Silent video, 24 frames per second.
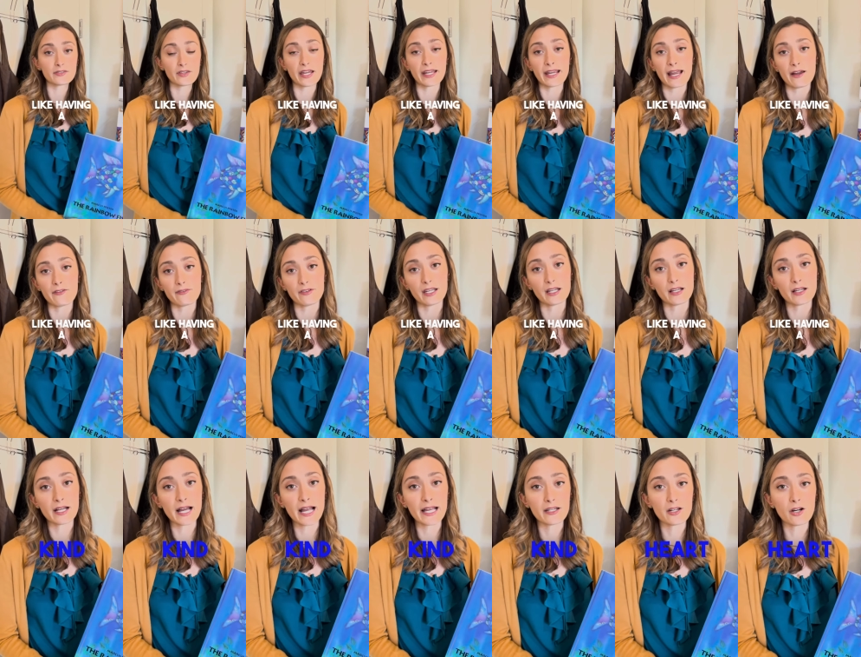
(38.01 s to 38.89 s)
like having a
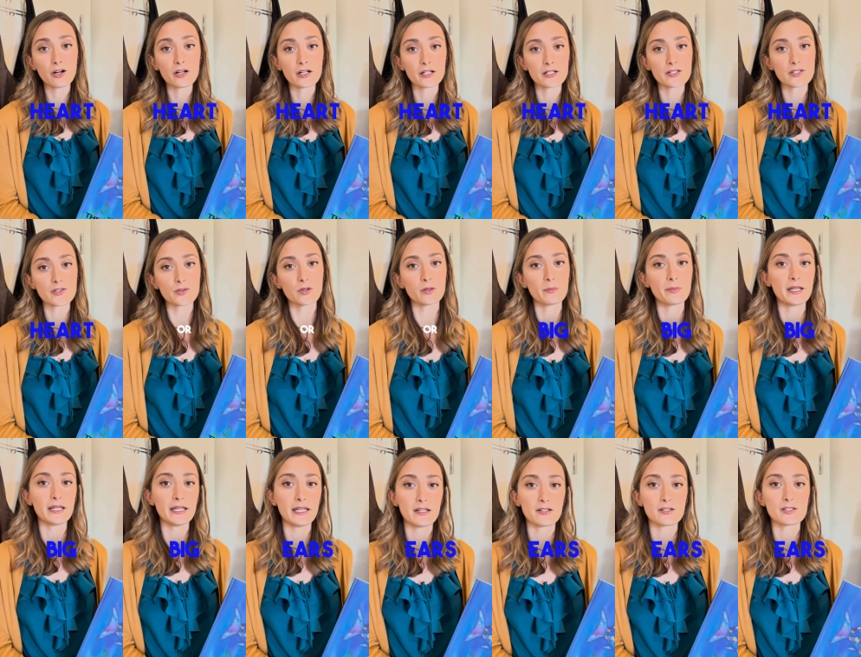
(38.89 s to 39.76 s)
kind heart or
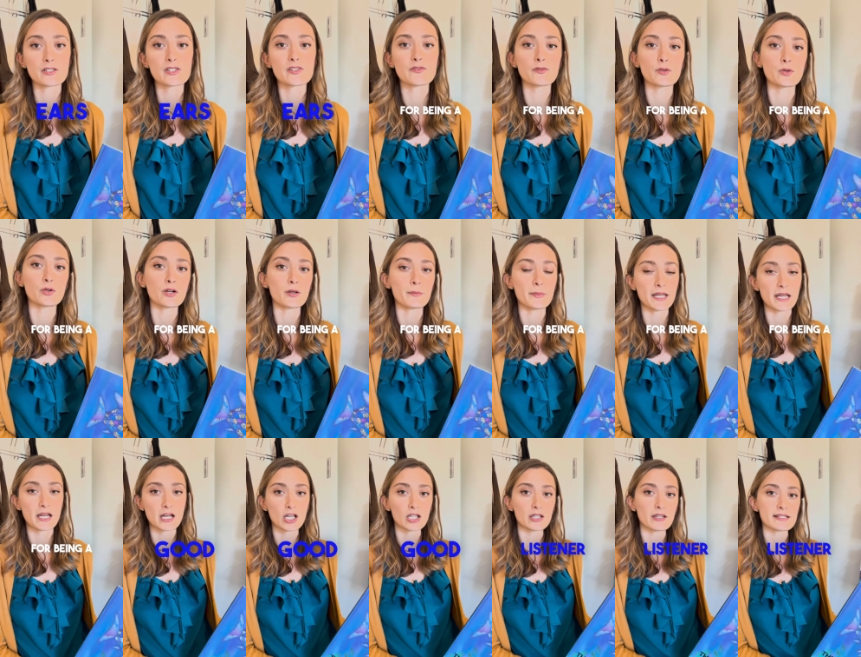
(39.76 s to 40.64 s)
big ears for
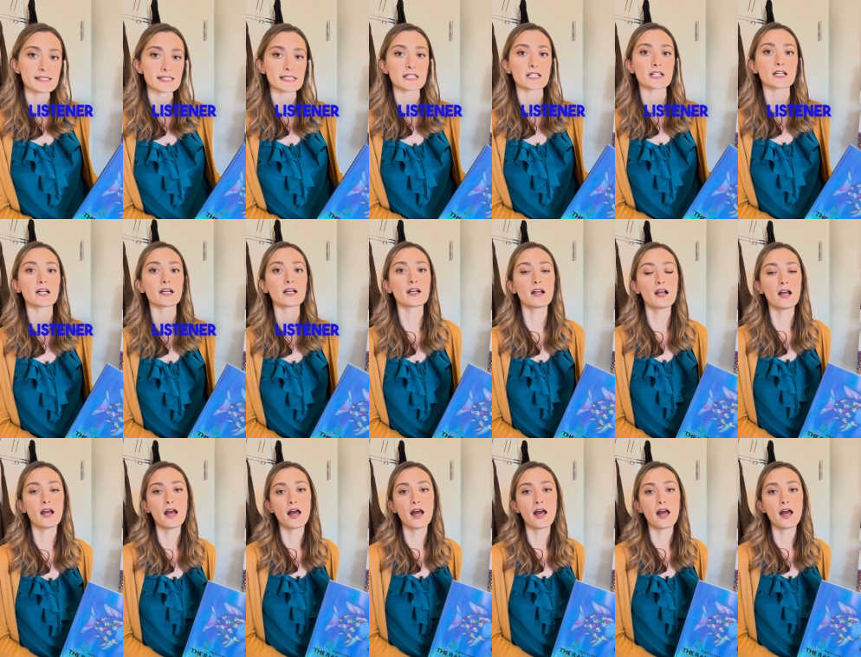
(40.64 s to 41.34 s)
being a good listener.